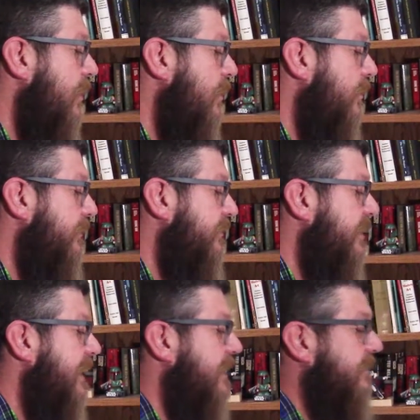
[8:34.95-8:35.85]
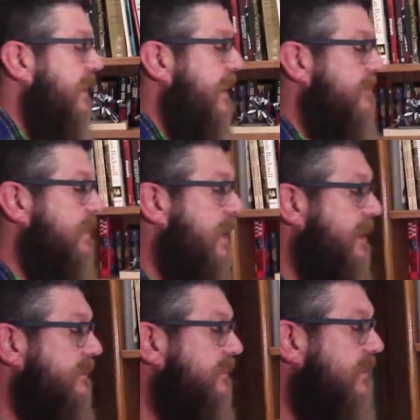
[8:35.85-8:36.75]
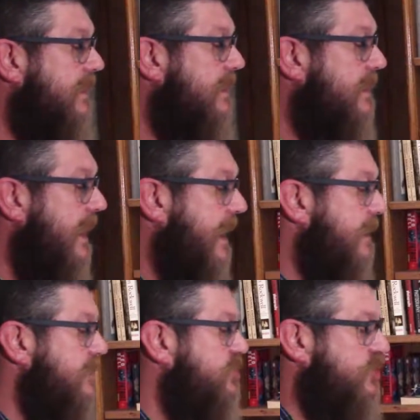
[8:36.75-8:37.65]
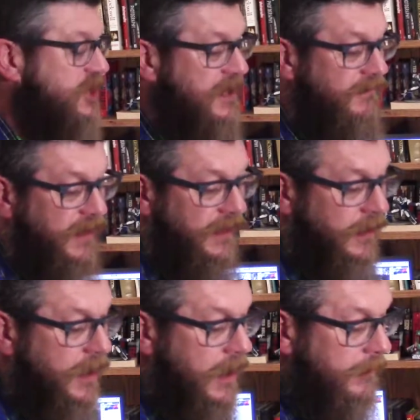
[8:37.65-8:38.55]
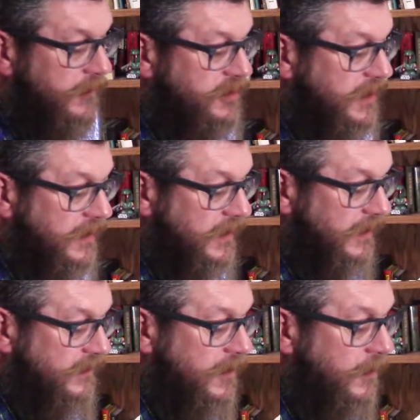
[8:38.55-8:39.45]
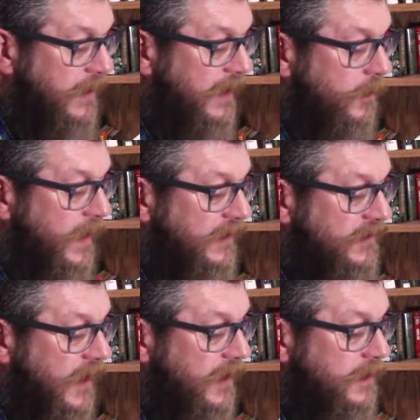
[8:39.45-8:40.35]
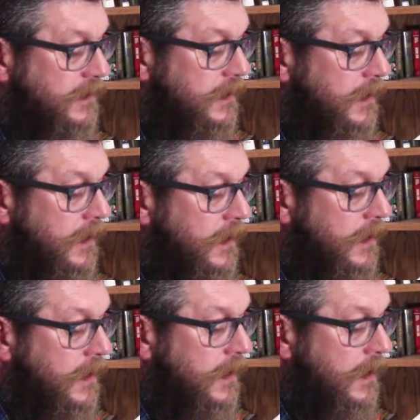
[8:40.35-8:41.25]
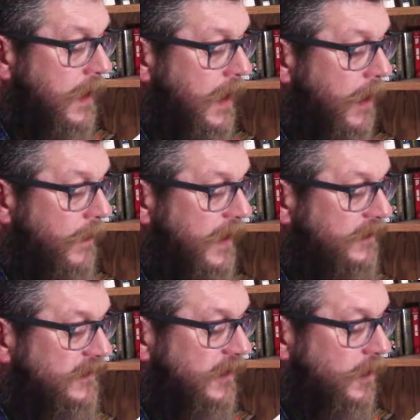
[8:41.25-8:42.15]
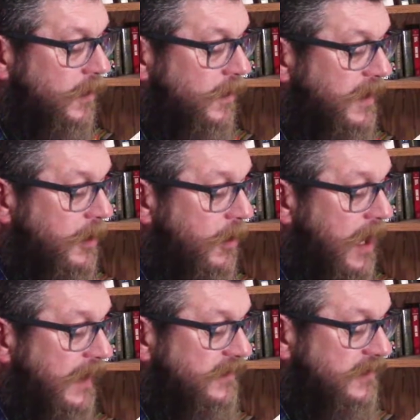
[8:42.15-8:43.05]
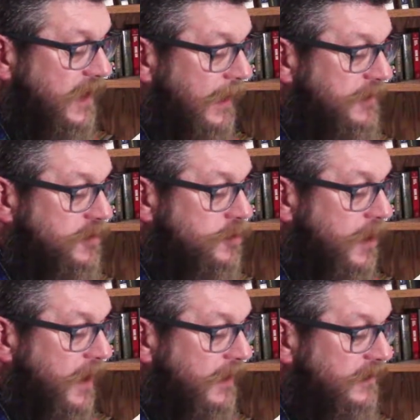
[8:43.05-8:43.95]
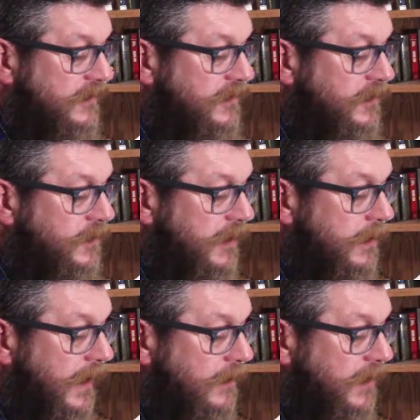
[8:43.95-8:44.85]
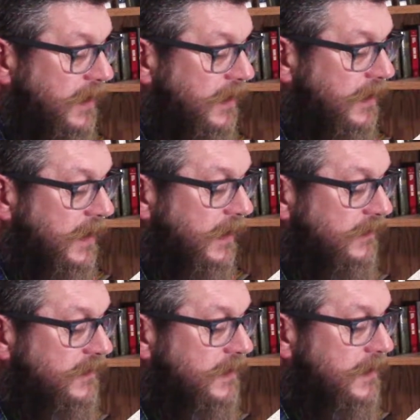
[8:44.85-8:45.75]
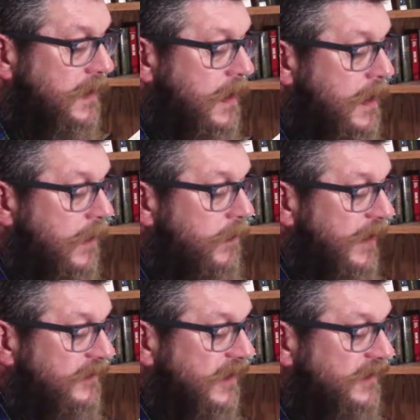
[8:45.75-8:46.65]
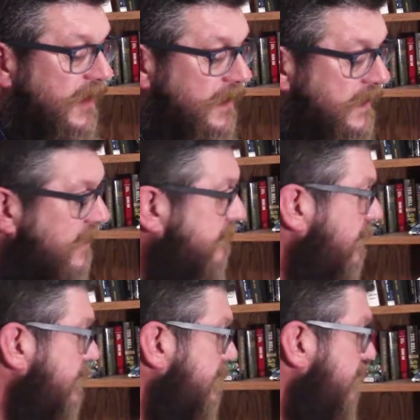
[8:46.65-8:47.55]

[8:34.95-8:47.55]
goals, setting timelines, and achieving and accomplishing things go by the wayside. And so, I stopped trying to do a great many things. But as I said, in that first